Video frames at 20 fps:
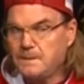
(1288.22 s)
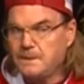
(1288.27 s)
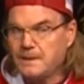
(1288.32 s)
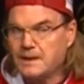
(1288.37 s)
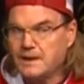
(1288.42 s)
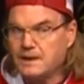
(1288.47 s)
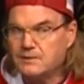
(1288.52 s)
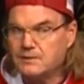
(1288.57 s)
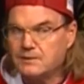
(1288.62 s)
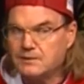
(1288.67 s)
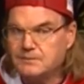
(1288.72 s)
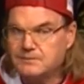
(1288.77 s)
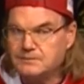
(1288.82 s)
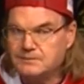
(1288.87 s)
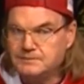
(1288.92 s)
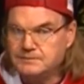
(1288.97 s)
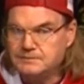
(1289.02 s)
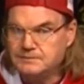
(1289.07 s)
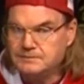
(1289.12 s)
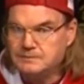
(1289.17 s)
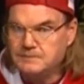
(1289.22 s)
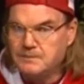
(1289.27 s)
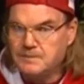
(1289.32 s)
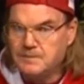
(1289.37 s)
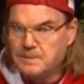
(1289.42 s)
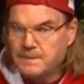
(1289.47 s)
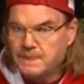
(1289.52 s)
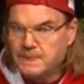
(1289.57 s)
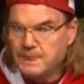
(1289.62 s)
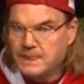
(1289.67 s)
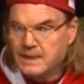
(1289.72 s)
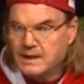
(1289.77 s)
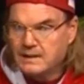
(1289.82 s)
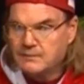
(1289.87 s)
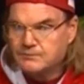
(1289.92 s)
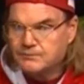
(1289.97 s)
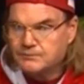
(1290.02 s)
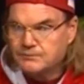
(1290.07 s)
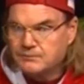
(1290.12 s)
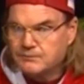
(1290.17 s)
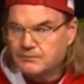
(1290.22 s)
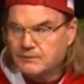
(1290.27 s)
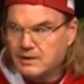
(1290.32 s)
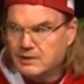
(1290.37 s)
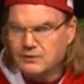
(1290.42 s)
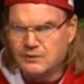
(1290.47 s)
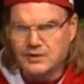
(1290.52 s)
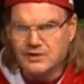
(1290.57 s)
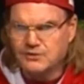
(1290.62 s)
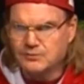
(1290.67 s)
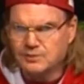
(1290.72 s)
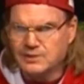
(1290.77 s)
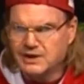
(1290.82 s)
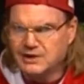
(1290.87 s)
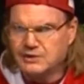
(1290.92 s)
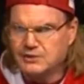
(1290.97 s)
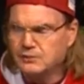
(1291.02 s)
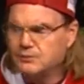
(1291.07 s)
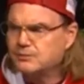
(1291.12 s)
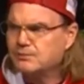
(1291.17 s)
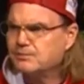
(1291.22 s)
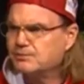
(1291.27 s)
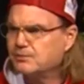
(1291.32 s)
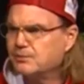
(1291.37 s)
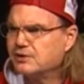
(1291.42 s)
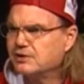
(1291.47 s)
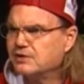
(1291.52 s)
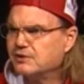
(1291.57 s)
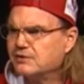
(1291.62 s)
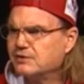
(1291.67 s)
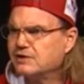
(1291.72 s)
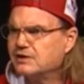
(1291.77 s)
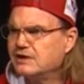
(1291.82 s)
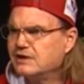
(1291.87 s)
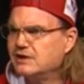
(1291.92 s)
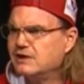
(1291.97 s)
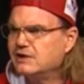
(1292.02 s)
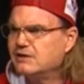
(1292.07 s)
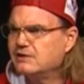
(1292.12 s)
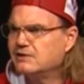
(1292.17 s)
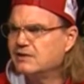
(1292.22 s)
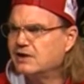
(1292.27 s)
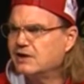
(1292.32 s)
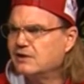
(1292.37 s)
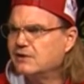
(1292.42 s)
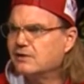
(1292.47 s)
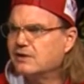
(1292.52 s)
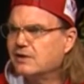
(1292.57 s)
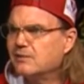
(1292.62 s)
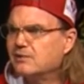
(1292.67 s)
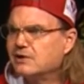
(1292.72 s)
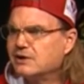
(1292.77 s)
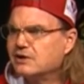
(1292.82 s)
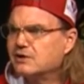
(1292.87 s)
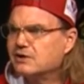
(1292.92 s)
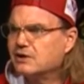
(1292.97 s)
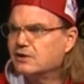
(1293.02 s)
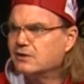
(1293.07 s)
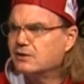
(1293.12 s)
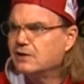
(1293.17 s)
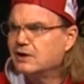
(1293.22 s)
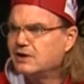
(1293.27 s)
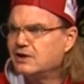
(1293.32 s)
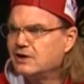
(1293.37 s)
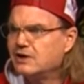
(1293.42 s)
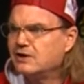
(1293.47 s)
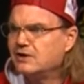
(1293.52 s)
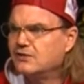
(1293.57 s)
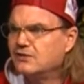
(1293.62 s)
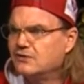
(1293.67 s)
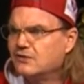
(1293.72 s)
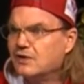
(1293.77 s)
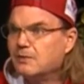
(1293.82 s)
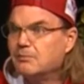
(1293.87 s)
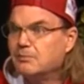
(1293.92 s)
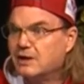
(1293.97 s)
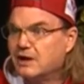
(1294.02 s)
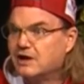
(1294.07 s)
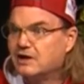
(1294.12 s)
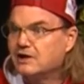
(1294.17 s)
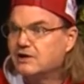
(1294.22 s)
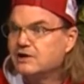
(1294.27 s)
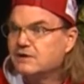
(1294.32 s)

And her husband I knew pretty good. He didn't care. I mean, I needed somebody.